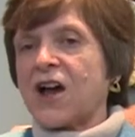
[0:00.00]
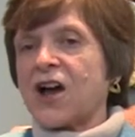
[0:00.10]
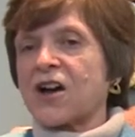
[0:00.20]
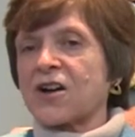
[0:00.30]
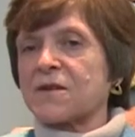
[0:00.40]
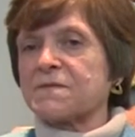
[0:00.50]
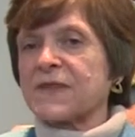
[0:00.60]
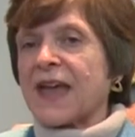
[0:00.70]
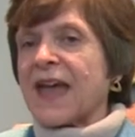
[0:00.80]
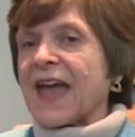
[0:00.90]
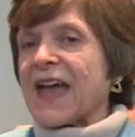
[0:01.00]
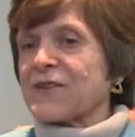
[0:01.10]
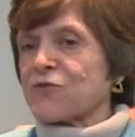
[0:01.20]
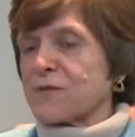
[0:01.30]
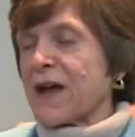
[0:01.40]
Uh,
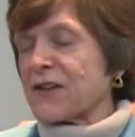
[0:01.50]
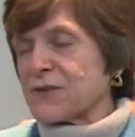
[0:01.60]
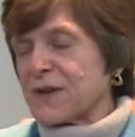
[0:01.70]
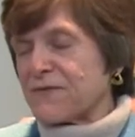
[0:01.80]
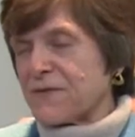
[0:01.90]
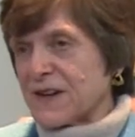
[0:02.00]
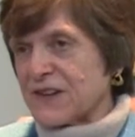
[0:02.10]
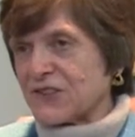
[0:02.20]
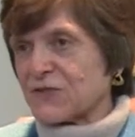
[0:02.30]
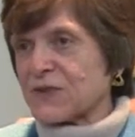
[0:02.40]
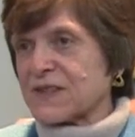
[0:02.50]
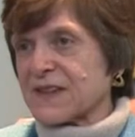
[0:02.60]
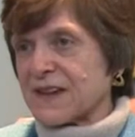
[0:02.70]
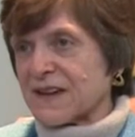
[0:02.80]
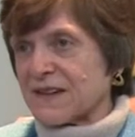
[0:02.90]
and we're about to be finished with
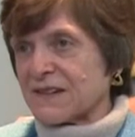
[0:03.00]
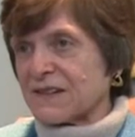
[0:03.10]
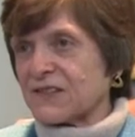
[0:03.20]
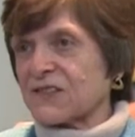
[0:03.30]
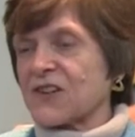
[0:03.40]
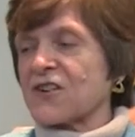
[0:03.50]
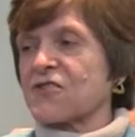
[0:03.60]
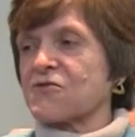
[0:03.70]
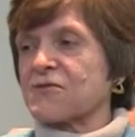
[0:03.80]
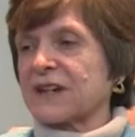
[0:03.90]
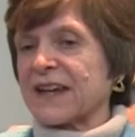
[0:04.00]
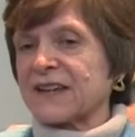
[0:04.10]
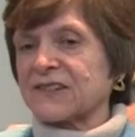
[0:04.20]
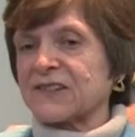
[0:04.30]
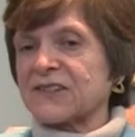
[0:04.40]
that. So
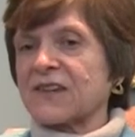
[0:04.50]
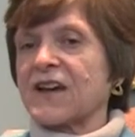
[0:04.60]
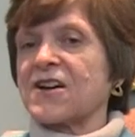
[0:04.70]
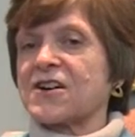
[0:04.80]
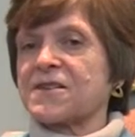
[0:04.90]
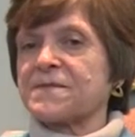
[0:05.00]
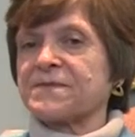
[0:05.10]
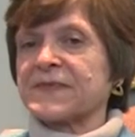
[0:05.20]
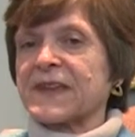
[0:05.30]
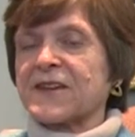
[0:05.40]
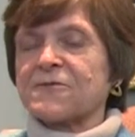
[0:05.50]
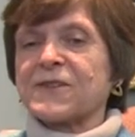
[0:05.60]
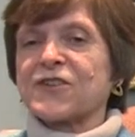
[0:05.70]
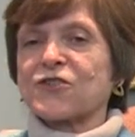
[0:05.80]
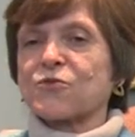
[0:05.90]
let's uh,
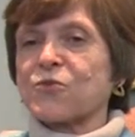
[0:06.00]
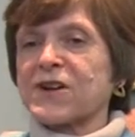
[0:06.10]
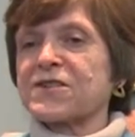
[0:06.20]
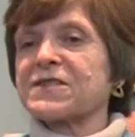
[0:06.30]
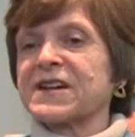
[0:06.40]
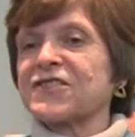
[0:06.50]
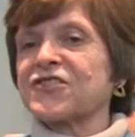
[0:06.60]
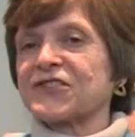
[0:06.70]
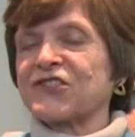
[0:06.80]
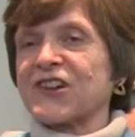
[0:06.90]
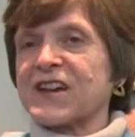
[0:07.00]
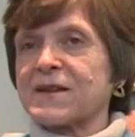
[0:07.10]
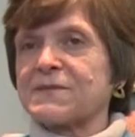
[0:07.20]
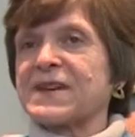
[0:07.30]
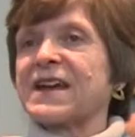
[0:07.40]
figure we're in good
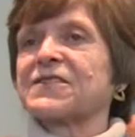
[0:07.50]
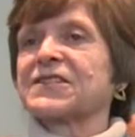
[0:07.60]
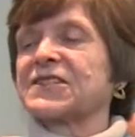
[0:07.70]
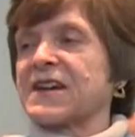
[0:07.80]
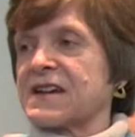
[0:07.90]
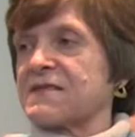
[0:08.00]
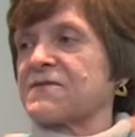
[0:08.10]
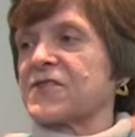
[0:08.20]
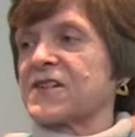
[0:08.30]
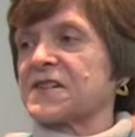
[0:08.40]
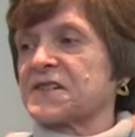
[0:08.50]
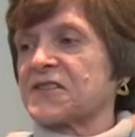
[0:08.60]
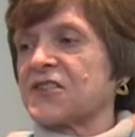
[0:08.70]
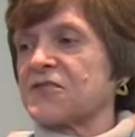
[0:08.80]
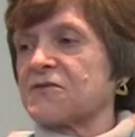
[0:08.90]
shape. Now it's time for us
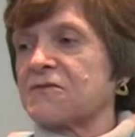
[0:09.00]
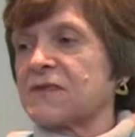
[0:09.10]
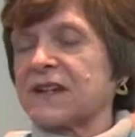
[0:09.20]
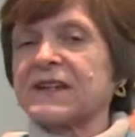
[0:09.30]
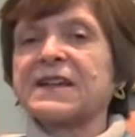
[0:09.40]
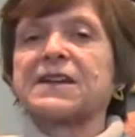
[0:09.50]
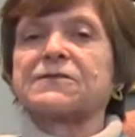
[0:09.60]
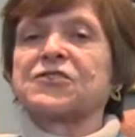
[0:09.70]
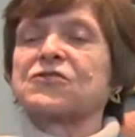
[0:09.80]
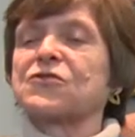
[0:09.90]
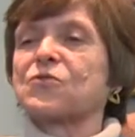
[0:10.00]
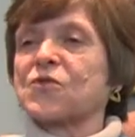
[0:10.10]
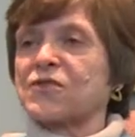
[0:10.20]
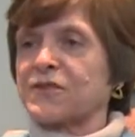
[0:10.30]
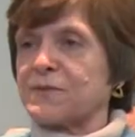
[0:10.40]
to give to the
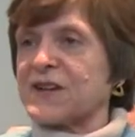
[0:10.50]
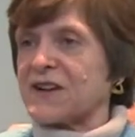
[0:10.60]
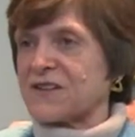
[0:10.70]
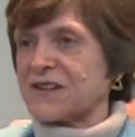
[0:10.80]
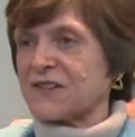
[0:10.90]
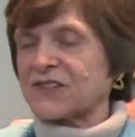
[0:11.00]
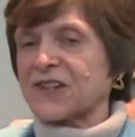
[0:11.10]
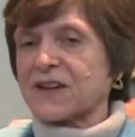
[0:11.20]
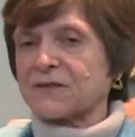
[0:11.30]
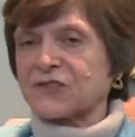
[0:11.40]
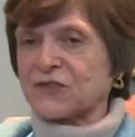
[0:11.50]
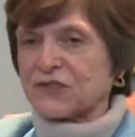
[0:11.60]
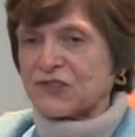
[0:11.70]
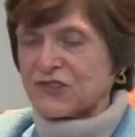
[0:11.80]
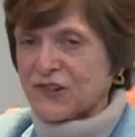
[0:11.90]
world beyond ourselves, to,
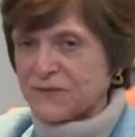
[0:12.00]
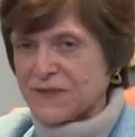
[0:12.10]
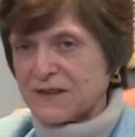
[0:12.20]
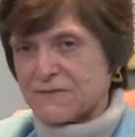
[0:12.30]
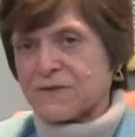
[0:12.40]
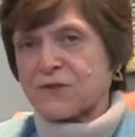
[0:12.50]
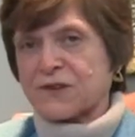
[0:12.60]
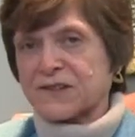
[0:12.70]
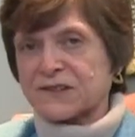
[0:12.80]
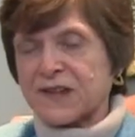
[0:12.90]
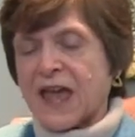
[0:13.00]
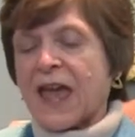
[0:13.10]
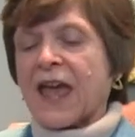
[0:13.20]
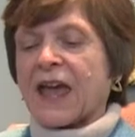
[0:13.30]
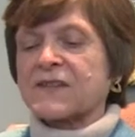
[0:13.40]
to shift that focus,
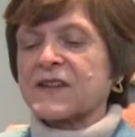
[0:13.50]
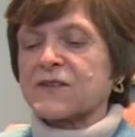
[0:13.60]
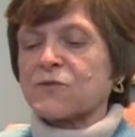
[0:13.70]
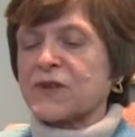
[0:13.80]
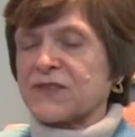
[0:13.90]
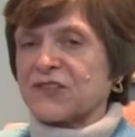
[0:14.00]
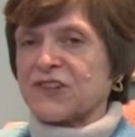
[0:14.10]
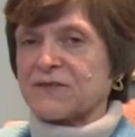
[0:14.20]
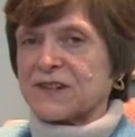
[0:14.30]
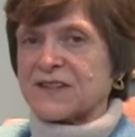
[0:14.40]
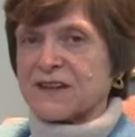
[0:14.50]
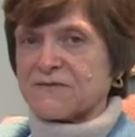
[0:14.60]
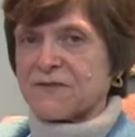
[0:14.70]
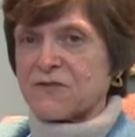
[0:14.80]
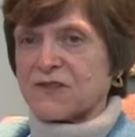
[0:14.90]
and then with the shift of that
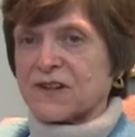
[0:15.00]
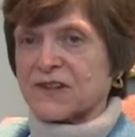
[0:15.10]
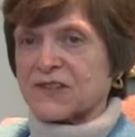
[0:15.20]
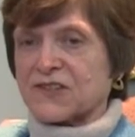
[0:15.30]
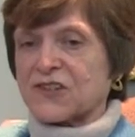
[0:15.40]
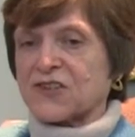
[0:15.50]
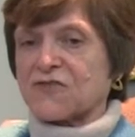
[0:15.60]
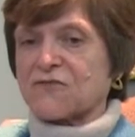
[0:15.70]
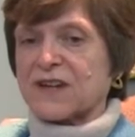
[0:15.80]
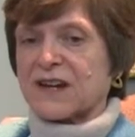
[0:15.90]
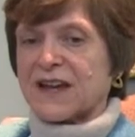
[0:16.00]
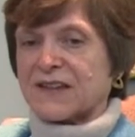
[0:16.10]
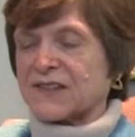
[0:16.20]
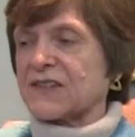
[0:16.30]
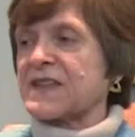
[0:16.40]
focus, to
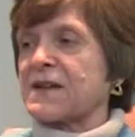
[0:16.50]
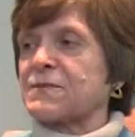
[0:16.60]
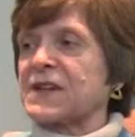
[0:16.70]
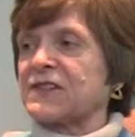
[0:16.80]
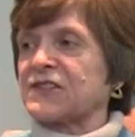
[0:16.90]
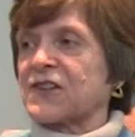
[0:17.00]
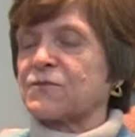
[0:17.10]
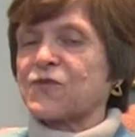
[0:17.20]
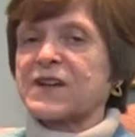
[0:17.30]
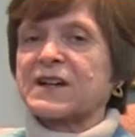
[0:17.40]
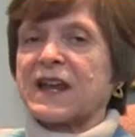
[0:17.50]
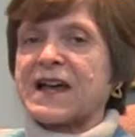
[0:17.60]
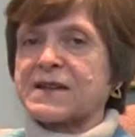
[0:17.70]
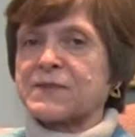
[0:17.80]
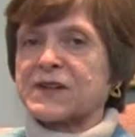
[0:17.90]
realize then that means some
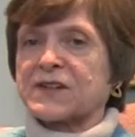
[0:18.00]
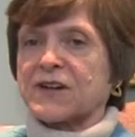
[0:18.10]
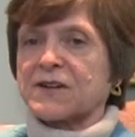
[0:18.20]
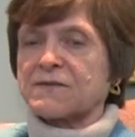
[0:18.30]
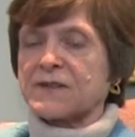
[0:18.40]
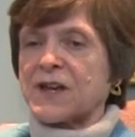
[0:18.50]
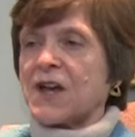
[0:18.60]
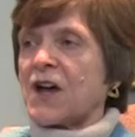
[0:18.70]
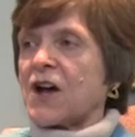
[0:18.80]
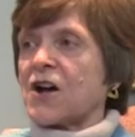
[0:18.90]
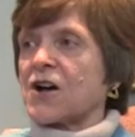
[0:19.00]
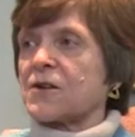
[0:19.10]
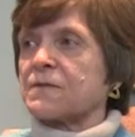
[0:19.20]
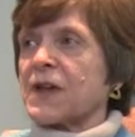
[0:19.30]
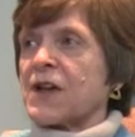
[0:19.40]
realignment of
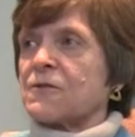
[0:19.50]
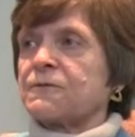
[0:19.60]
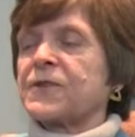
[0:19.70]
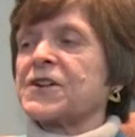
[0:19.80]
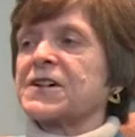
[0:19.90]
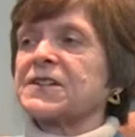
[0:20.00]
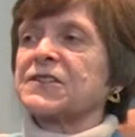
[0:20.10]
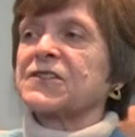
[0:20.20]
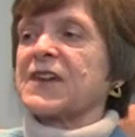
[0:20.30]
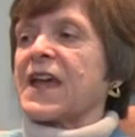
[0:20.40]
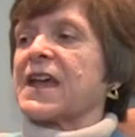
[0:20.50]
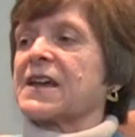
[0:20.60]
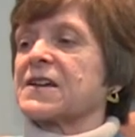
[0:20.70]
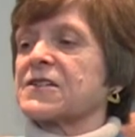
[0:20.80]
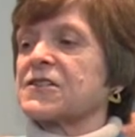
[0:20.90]
uh, funds
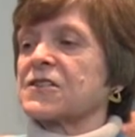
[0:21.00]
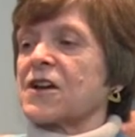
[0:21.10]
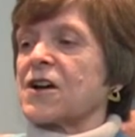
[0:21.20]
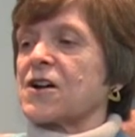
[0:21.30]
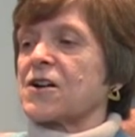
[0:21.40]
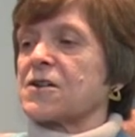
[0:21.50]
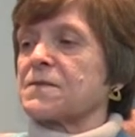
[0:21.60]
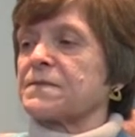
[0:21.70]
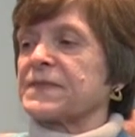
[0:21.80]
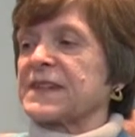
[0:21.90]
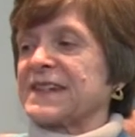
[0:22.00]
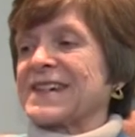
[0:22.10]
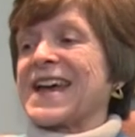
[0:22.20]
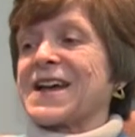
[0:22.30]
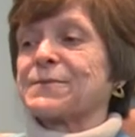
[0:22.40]
and um,
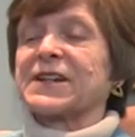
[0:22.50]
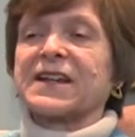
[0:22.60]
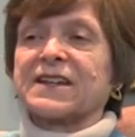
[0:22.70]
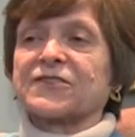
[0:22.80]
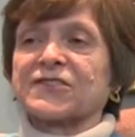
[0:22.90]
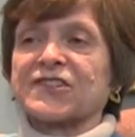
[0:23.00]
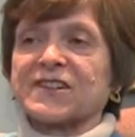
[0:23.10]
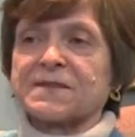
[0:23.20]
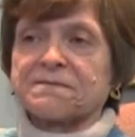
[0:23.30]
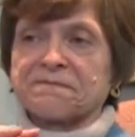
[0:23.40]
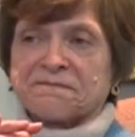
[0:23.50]
time and energy.